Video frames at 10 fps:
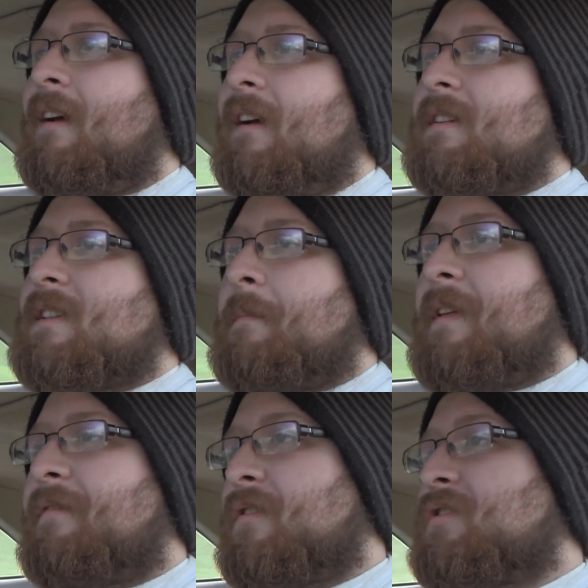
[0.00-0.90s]

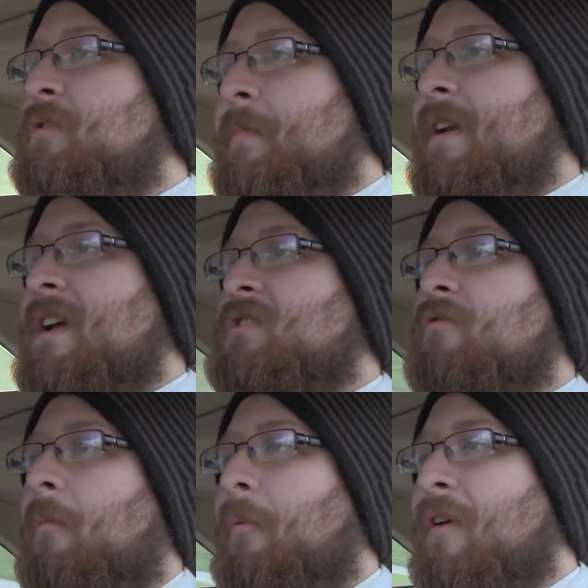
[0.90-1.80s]
Something for a
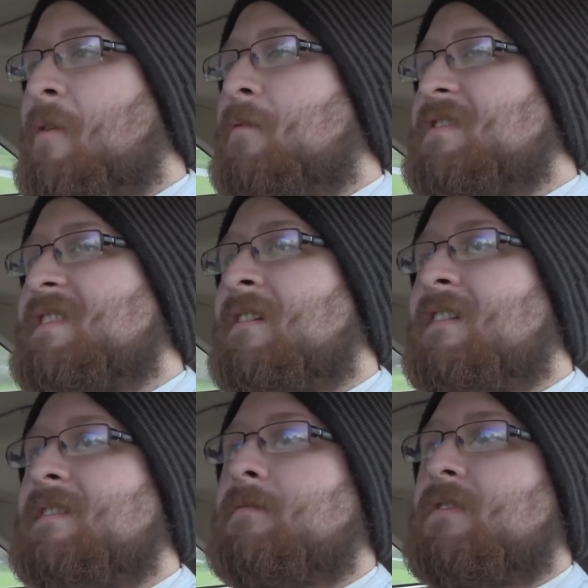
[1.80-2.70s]
Supernatural prequel
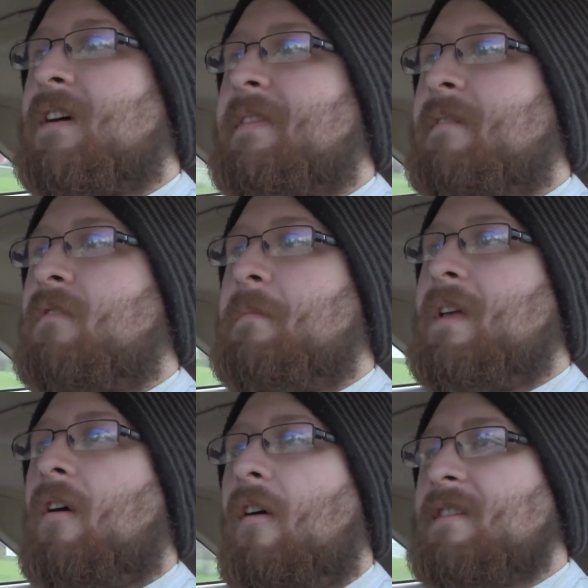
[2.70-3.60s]
series, which I think would
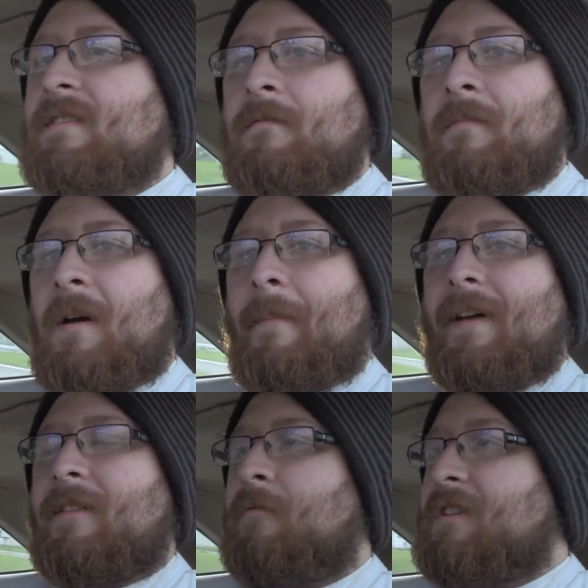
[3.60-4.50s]
be awesome,
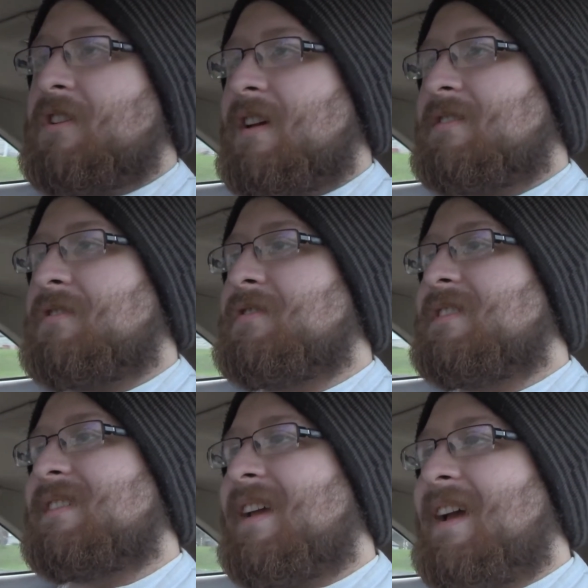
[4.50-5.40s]
about the Winchesters
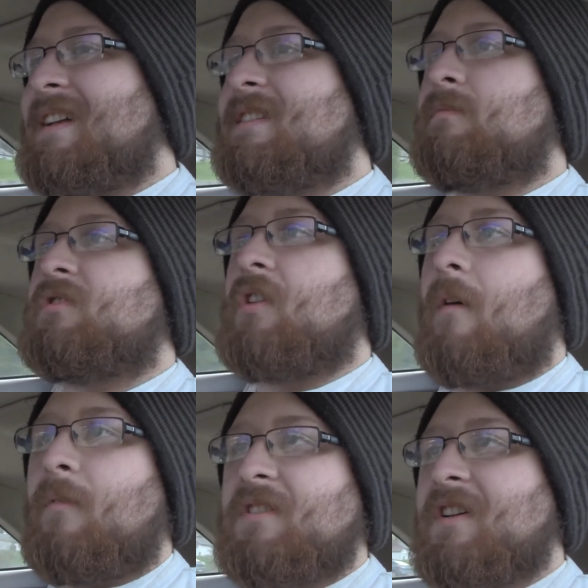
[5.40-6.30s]
as kids, with
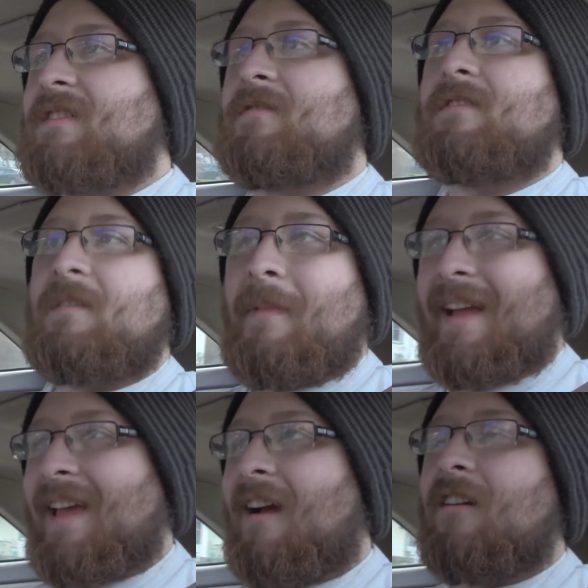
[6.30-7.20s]
John Winchester as the
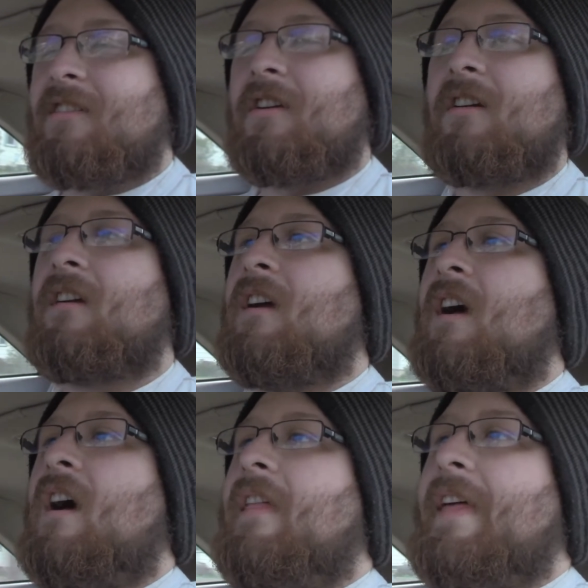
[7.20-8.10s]
main character.
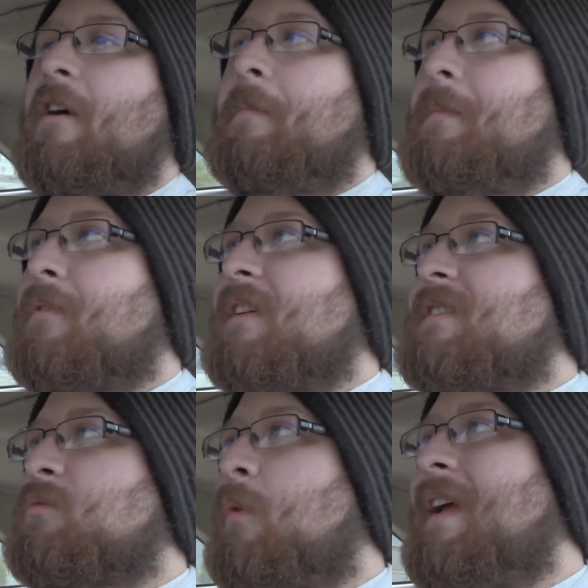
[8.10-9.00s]
That would be pretty
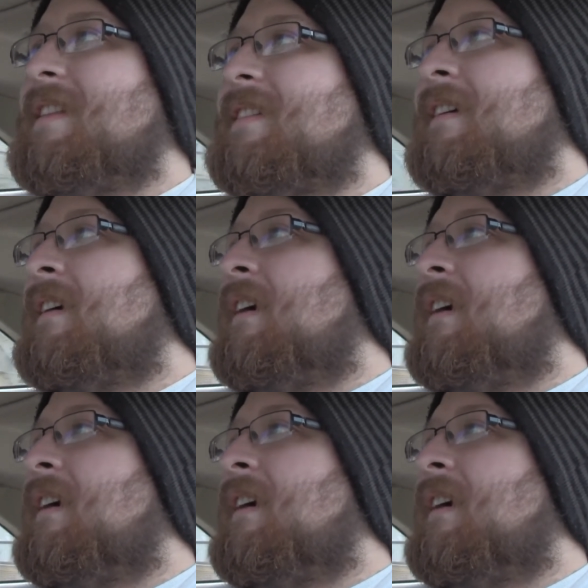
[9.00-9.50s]
sweet.